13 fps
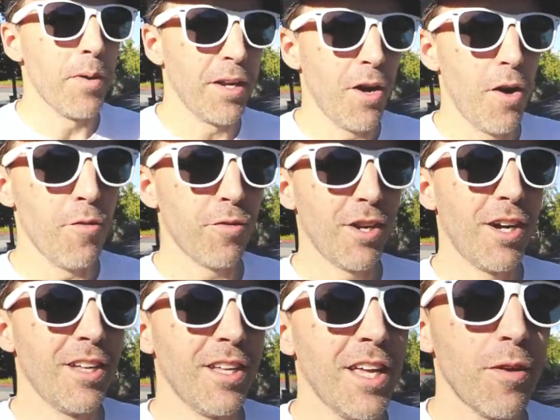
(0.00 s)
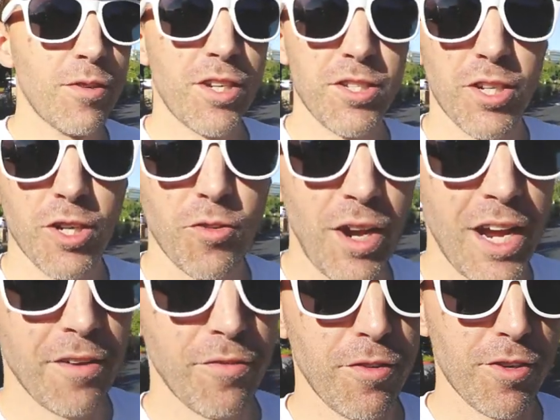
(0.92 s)
but overall it was just a
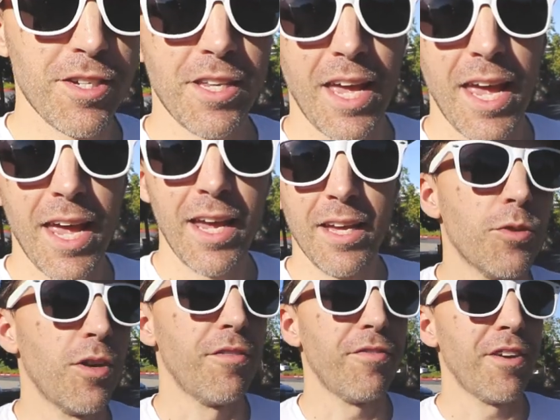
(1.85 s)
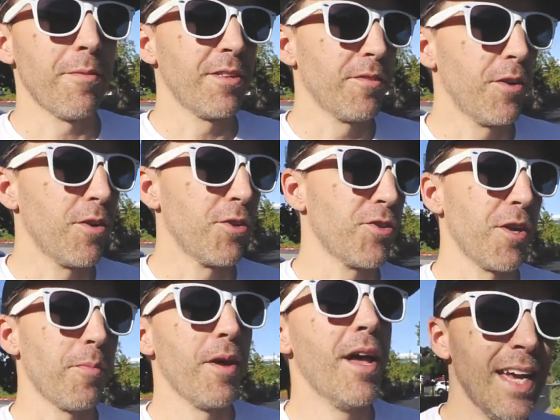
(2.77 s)
great first day to our family road
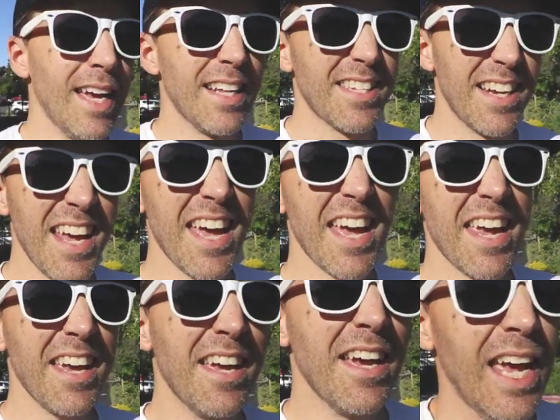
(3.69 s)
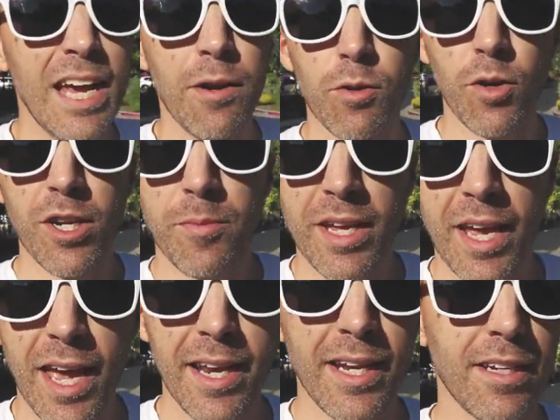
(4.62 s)
trip. And today we're going to be
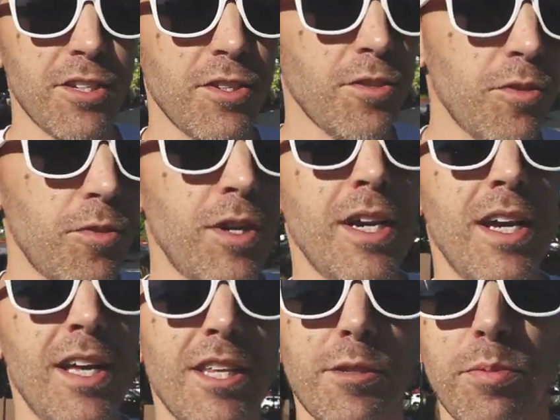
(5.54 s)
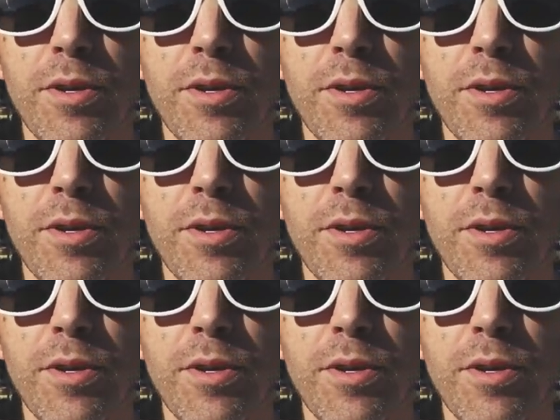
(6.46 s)
heading to this